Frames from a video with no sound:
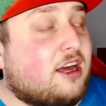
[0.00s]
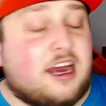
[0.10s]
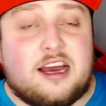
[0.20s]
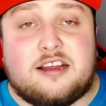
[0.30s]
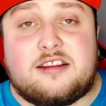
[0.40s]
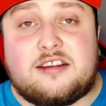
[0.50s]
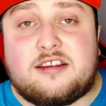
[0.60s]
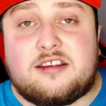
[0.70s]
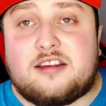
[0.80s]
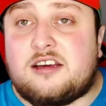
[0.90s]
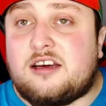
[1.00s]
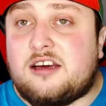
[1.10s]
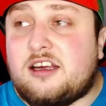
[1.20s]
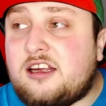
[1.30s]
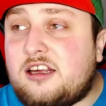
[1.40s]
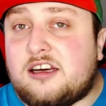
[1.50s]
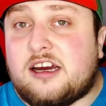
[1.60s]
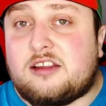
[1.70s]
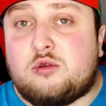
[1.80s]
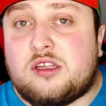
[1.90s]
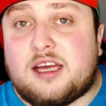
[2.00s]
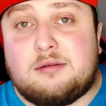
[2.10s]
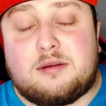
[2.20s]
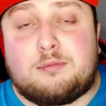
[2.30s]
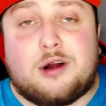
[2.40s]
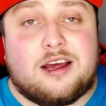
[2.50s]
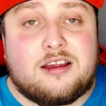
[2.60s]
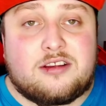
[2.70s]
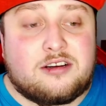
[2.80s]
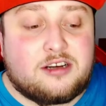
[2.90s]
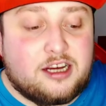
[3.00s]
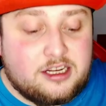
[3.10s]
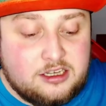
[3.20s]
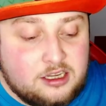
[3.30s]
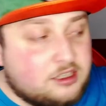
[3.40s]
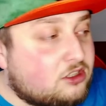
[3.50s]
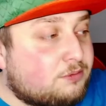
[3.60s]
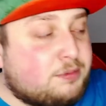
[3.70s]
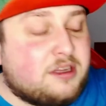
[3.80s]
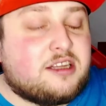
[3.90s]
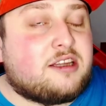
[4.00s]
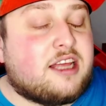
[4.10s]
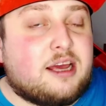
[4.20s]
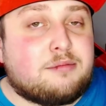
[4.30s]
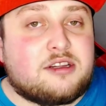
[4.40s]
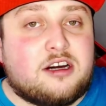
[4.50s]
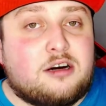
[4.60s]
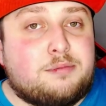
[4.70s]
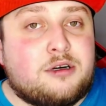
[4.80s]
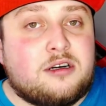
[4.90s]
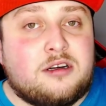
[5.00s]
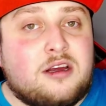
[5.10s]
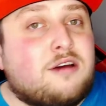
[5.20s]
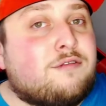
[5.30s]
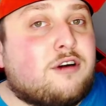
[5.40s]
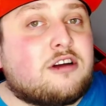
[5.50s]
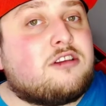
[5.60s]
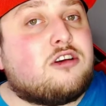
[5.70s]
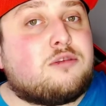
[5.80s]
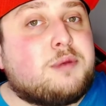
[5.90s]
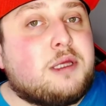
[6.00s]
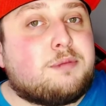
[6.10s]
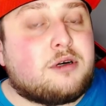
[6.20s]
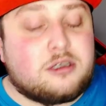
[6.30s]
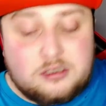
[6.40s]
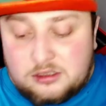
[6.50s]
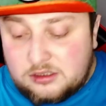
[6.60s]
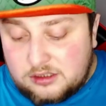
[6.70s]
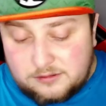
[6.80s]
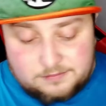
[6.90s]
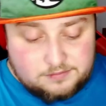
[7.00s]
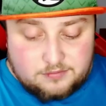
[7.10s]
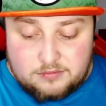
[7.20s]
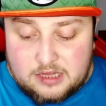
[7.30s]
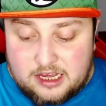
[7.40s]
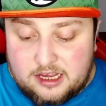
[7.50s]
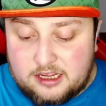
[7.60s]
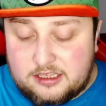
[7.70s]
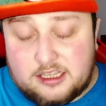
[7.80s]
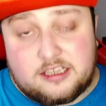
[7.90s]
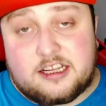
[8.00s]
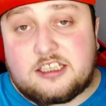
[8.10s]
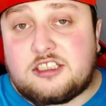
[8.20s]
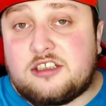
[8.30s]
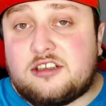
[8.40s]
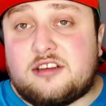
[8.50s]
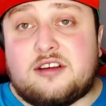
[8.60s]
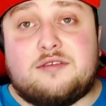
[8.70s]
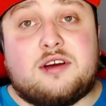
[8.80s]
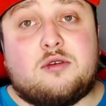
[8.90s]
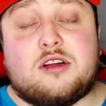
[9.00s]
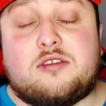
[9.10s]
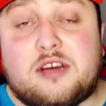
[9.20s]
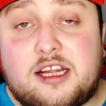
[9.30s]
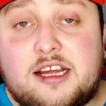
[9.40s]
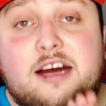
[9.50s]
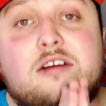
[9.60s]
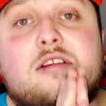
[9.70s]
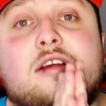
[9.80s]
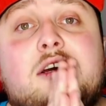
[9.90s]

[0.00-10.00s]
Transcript: as uh, like three times the price online. Don't be a damn scalper. Fuck those people. And yeah, that's just something I wanted to get out.